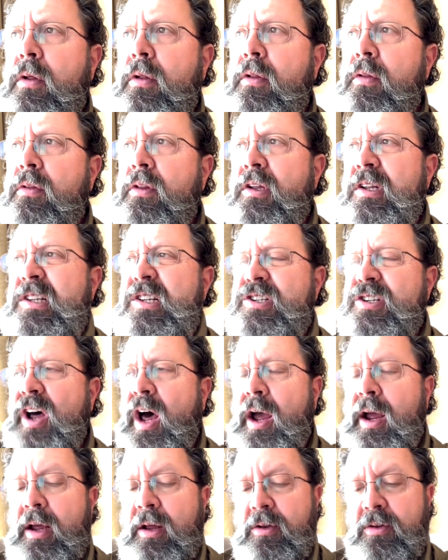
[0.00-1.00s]
the
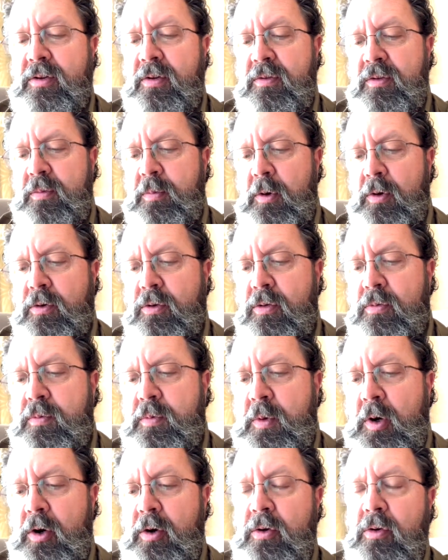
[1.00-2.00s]
science of
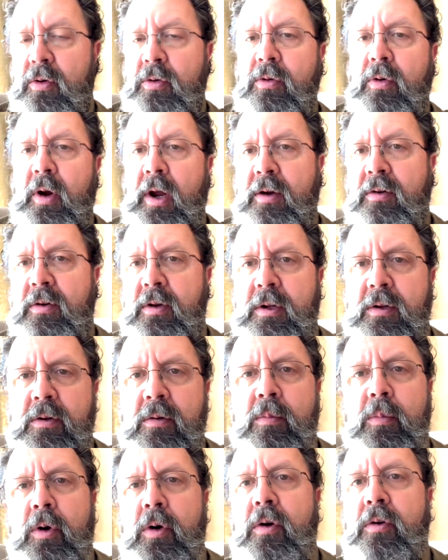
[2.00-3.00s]
spiritual direction has
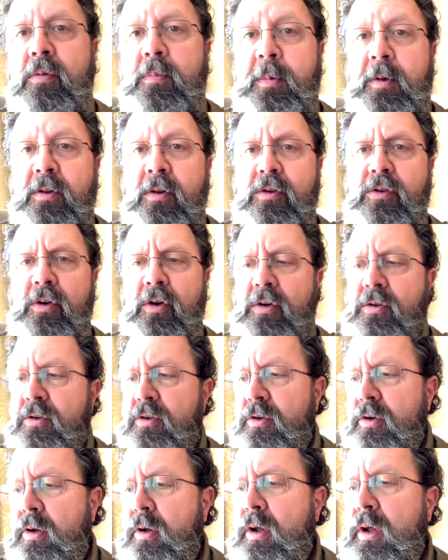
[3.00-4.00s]
emerged, but the
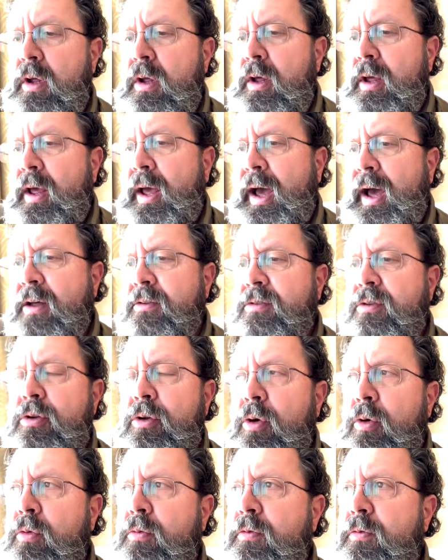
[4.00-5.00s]
church has
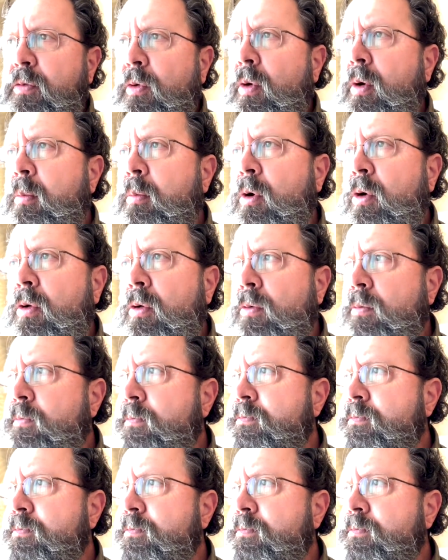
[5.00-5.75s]
no formal